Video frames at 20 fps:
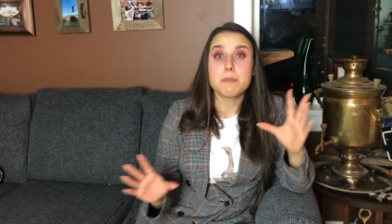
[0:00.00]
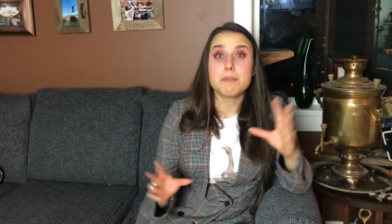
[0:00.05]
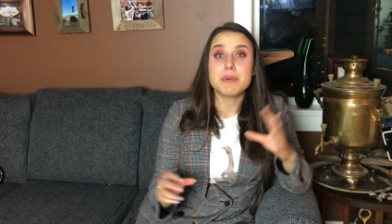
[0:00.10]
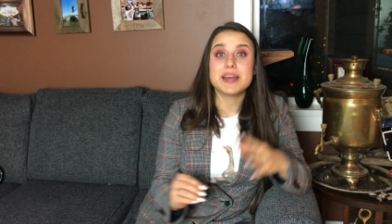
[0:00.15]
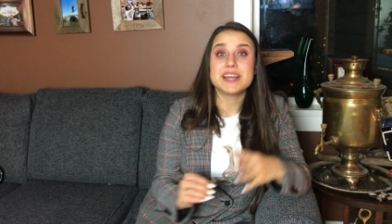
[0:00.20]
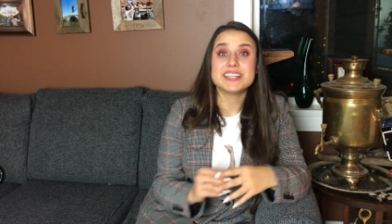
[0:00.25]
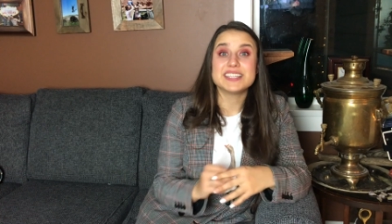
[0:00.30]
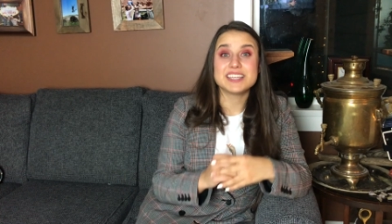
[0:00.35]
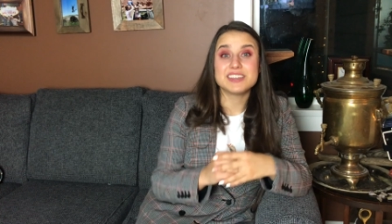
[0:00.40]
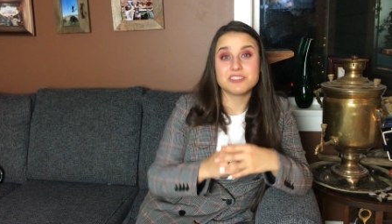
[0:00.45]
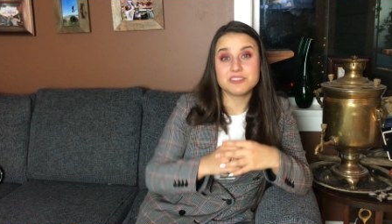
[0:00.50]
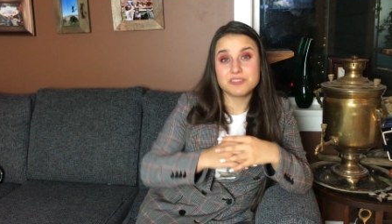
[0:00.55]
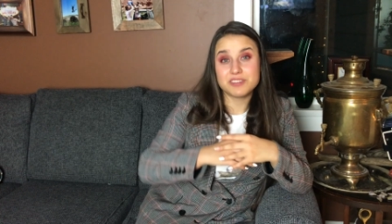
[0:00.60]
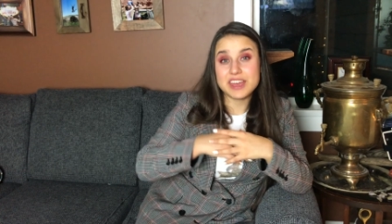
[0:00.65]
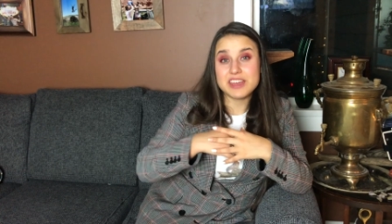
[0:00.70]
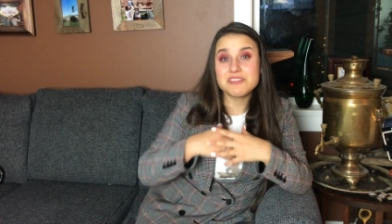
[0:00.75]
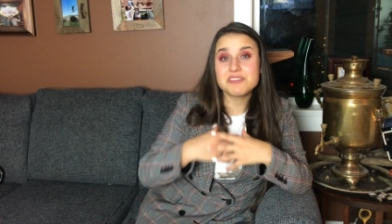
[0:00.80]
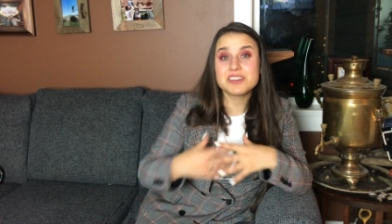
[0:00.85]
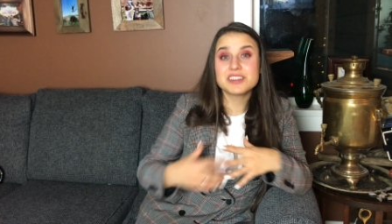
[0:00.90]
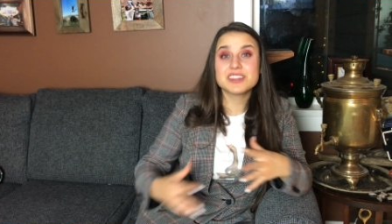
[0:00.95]
But if
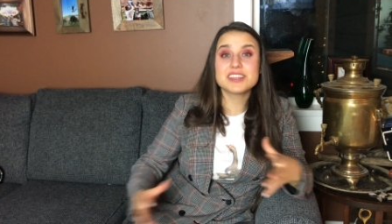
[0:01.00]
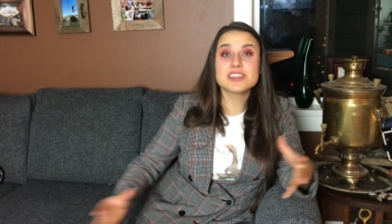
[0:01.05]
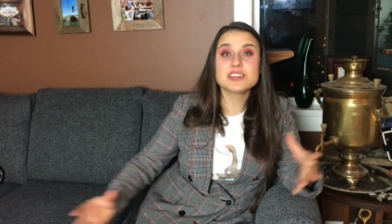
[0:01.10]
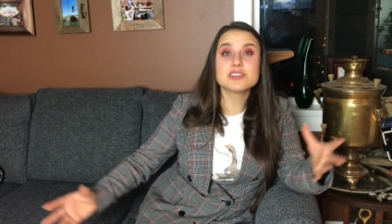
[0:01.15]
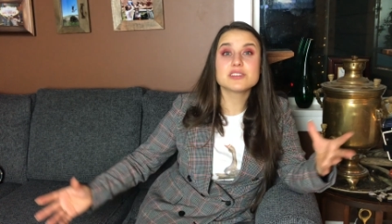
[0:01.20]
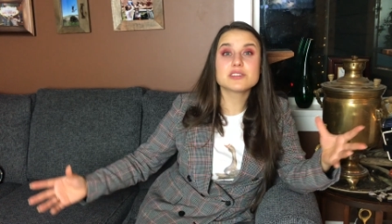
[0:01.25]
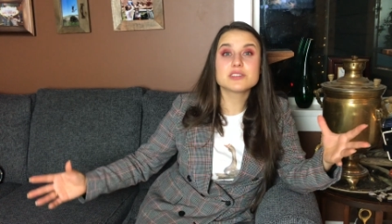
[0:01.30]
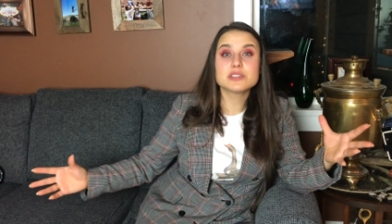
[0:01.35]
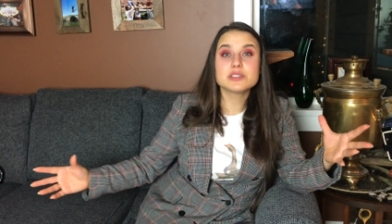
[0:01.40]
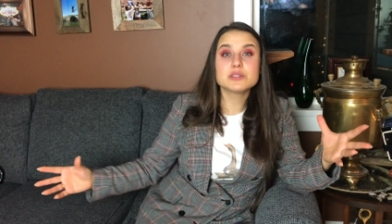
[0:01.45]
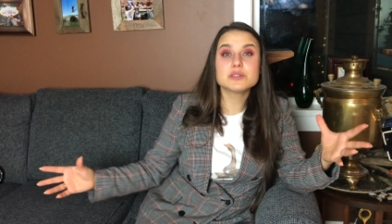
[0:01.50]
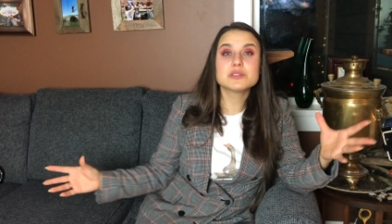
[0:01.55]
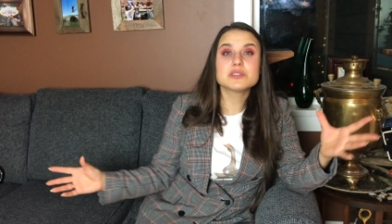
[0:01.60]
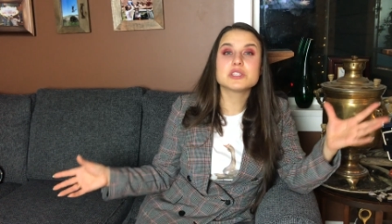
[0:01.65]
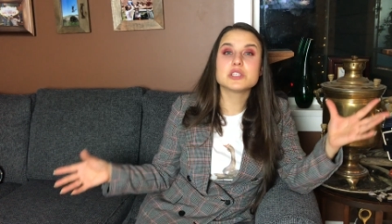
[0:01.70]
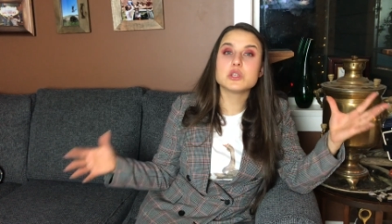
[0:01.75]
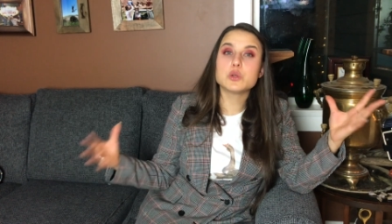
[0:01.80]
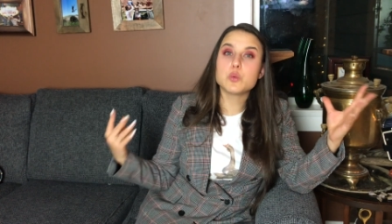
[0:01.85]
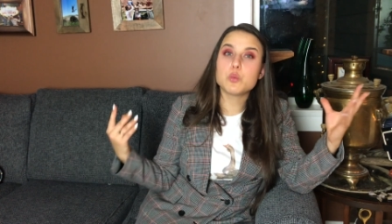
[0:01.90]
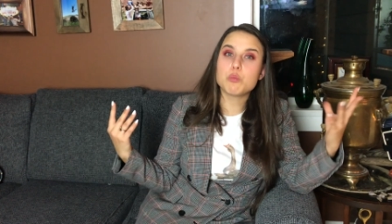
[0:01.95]
everything is
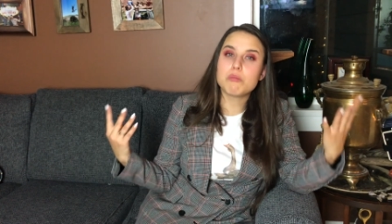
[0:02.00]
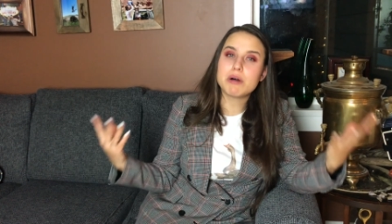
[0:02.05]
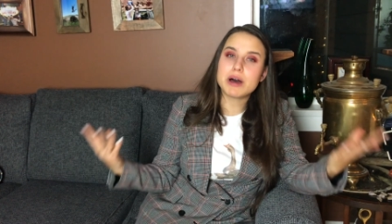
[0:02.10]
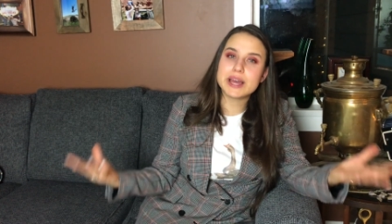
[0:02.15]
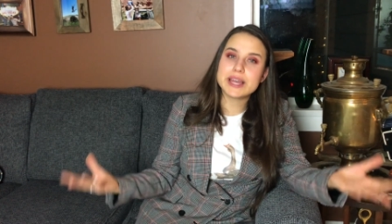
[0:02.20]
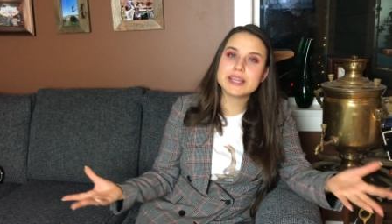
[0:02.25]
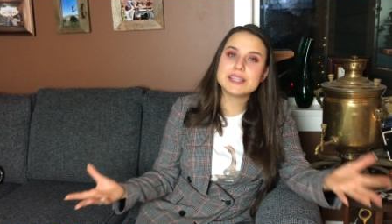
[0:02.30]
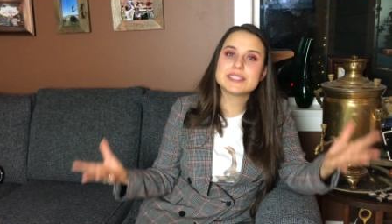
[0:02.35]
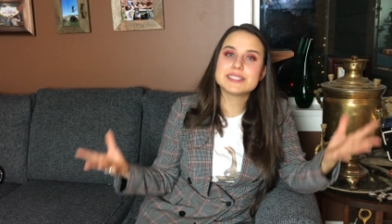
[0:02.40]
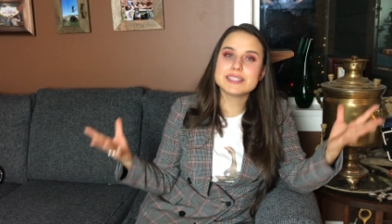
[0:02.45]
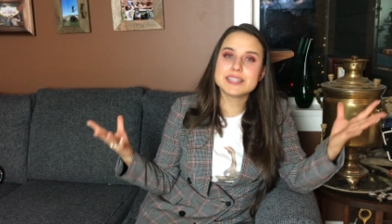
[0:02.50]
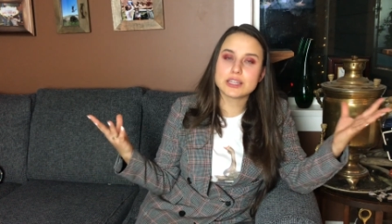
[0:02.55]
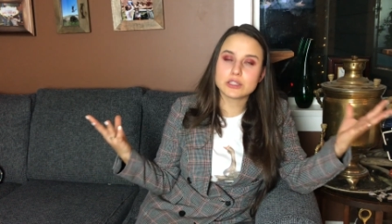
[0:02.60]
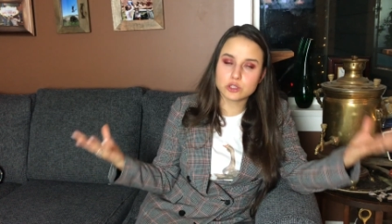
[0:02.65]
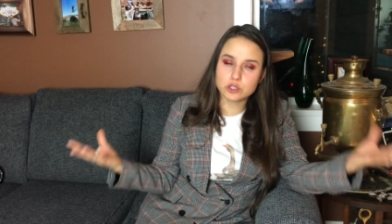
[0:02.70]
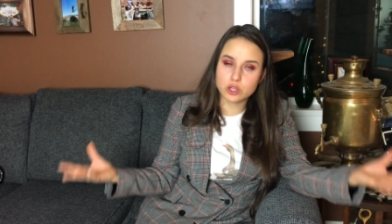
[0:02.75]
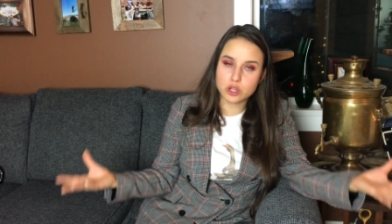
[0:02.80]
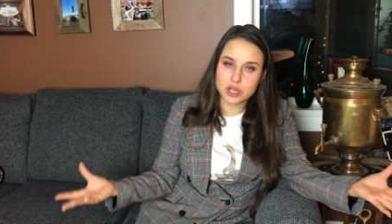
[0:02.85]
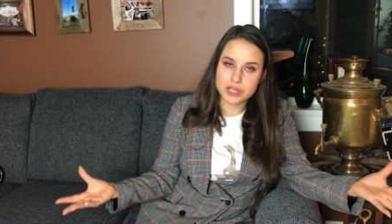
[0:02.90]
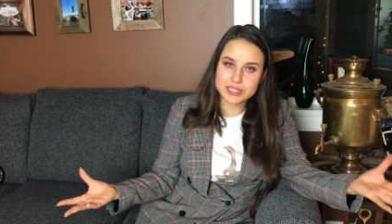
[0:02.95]
loose, you might get
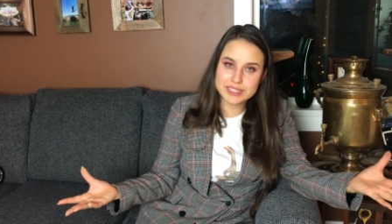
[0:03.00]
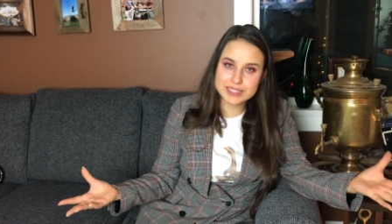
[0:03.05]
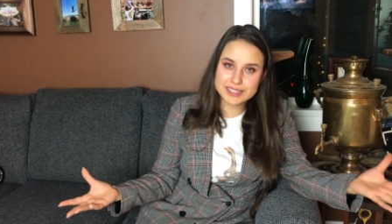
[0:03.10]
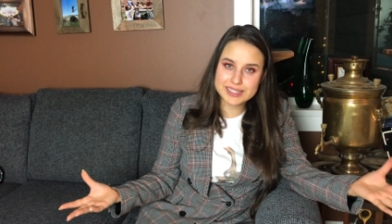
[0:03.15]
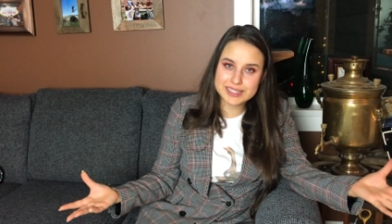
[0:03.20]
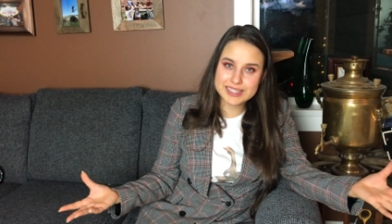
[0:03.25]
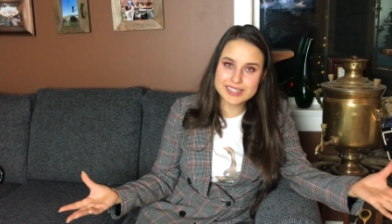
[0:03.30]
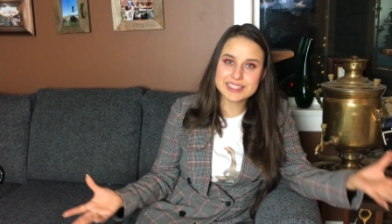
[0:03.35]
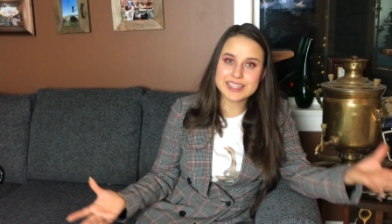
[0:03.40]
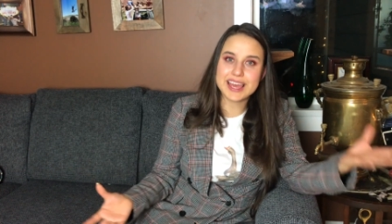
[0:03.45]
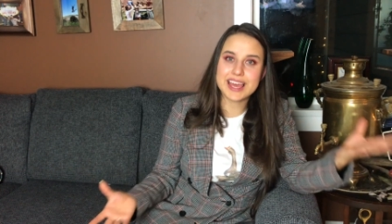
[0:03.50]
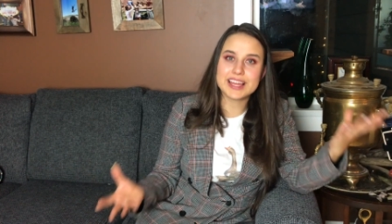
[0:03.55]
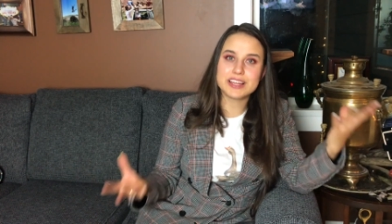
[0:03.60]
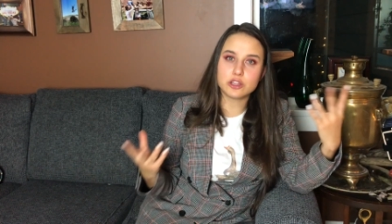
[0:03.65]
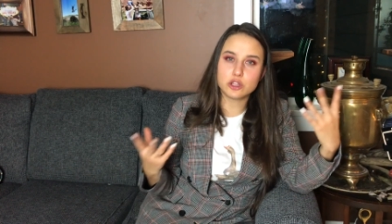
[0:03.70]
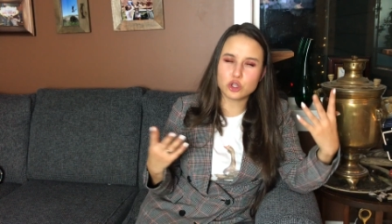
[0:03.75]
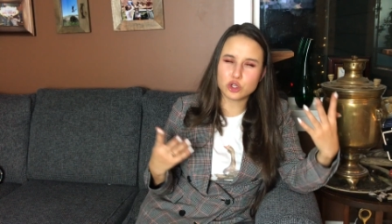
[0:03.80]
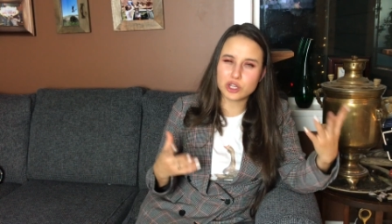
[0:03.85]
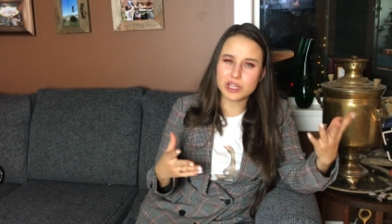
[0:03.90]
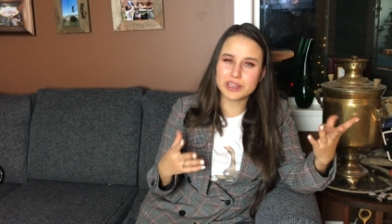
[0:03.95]
lost in it
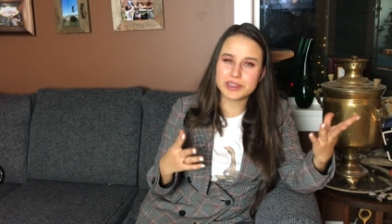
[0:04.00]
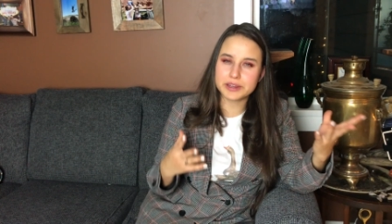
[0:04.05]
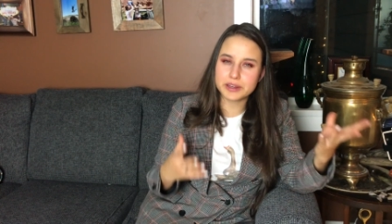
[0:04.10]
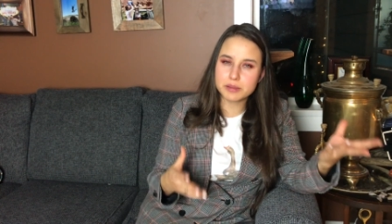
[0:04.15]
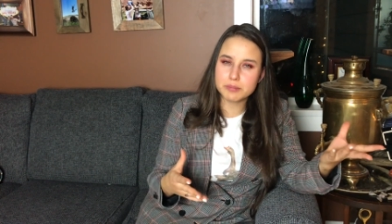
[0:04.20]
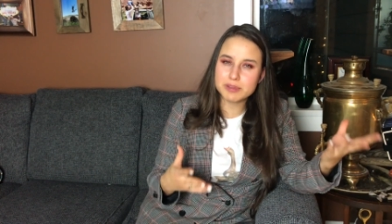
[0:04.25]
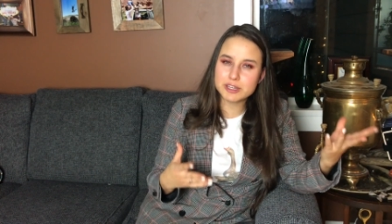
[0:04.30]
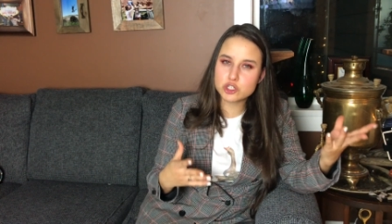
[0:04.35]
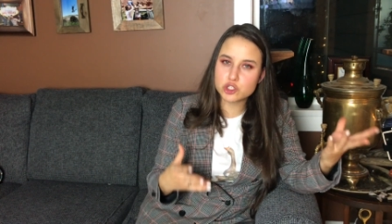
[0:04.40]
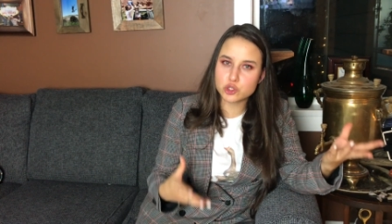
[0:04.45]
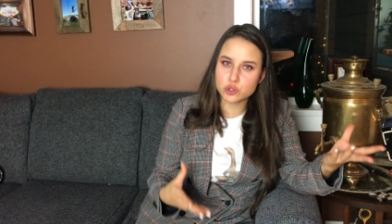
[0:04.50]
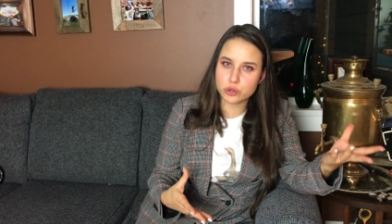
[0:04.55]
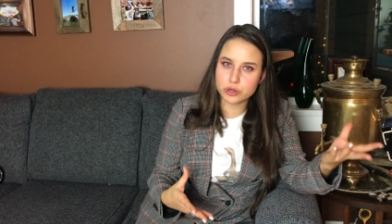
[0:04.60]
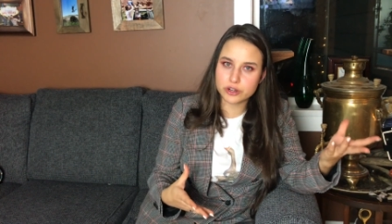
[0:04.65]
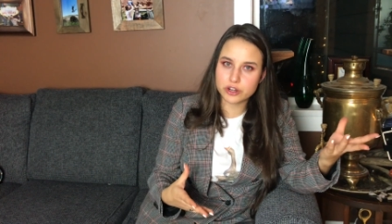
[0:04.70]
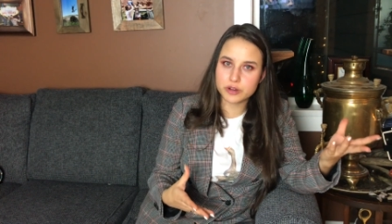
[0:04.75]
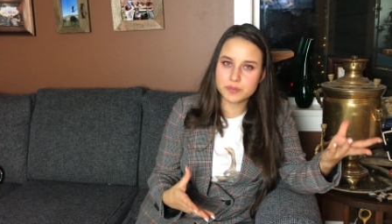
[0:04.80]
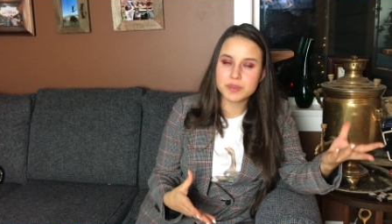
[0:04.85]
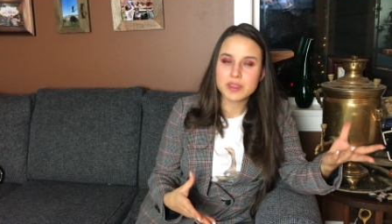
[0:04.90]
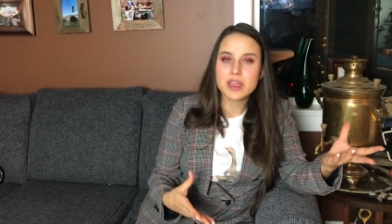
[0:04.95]
and look a little bit
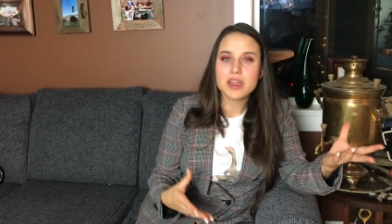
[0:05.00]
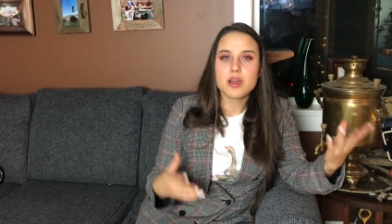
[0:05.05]
shorter